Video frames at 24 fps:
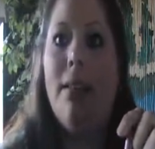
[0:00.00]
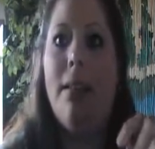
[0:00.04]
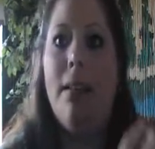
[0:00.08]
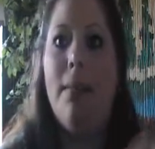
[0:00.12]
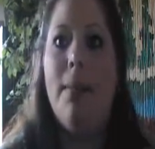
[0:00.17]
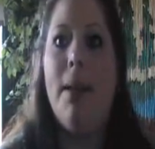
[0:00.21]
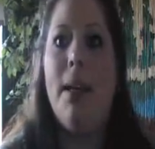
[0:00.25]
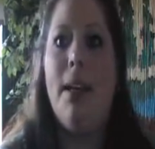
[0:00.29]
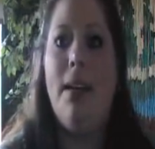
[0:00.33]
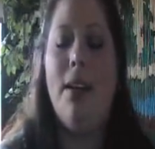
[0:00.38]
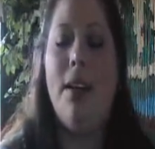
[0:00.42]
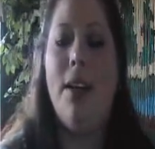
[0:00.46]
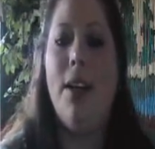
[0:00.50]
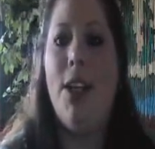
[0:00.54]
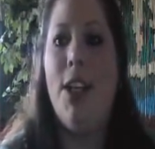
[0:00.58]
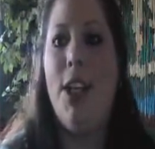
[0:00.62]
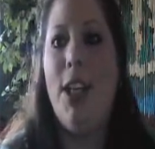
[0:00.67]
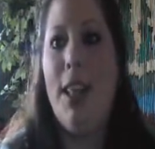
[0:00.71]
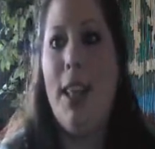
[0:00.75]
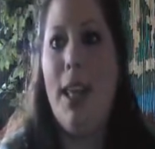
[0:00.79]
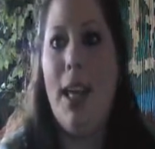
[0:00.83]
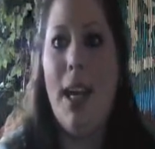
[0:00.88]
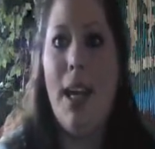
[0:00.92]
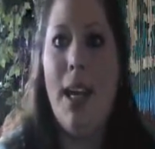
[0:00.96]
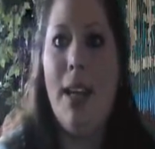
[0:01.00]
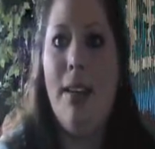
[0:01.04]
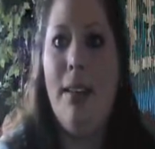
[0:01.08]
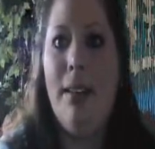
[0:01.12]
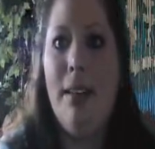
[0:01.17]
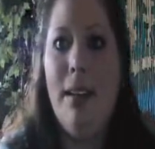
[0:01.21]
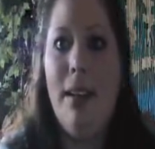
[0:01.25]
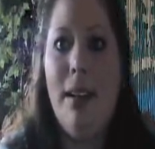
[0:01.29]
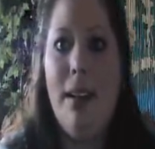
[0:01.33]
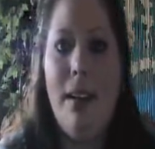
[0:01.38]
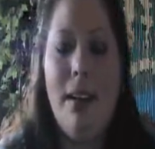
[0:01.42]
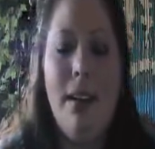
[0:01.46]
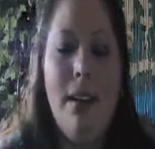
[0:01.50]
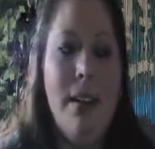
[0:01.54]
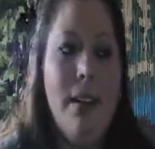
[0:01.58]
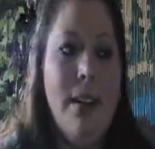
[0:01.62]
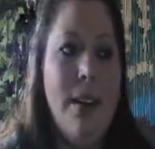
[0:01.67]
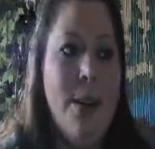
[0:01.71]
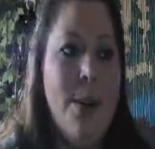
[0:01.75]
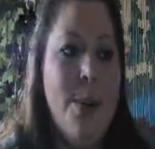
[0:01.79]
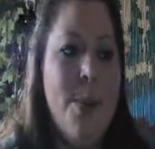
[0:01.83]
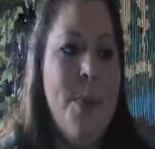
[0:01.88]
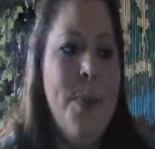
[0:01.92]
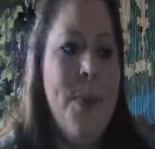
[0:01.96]
somebody knock you in the head to get it, you
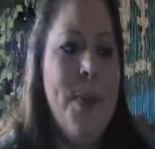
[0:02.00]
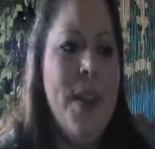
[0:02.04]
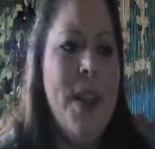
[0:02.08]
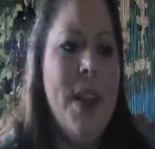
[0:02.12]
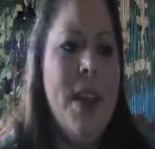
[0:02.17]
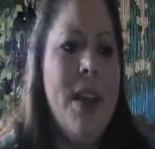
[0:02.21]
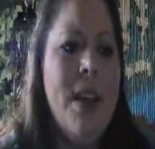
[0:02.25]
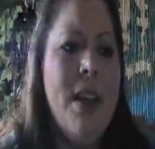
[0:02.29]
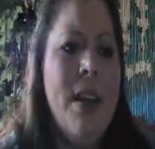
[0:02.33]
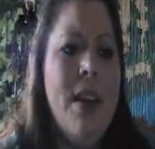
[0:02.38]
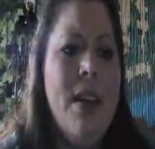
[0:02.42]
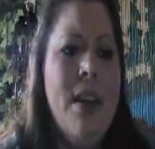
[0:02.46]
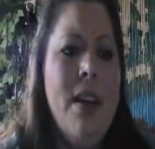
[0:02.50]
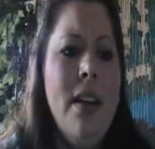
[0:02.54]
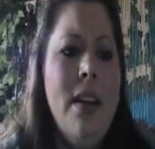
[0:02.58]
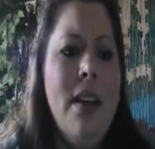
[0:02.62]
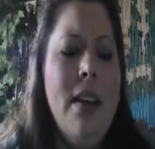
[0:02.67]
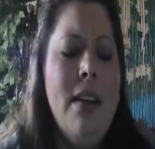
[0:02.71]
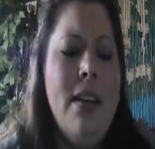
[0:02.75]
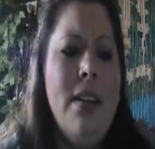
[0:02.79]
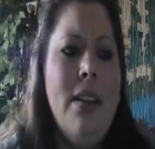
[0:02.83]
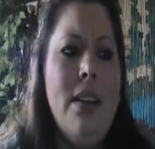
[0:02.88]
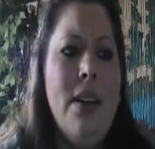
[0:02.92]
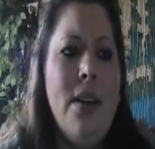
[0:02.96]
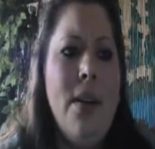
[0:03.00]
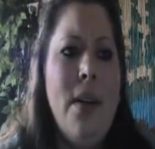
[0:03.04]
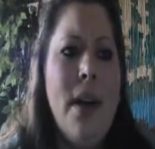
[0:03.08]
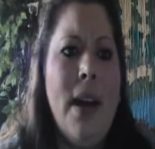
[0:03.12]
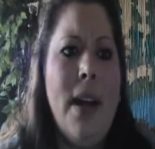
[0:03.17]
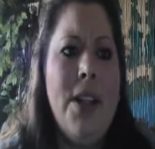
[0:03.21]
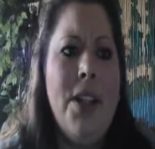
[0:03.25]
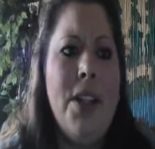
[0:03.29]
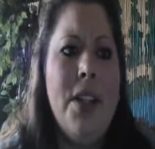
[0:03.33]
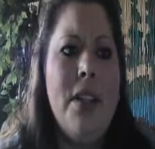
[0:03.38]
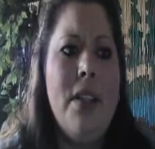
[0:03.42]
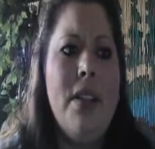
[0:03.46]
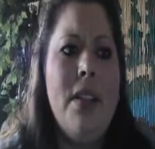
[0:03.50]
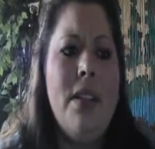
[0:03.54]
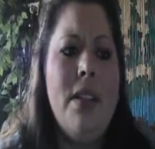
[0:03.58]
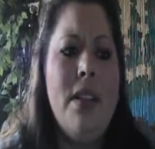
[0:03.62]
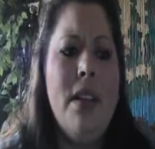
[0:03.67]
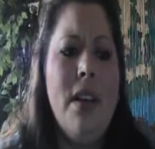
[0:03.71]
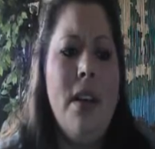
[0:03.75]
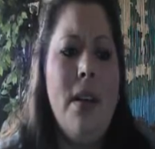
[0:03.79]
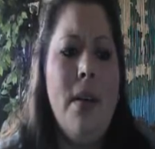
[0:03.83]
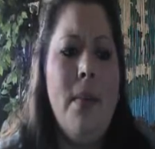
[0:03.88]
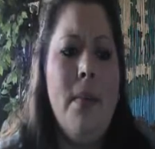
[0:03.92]
know. So I just,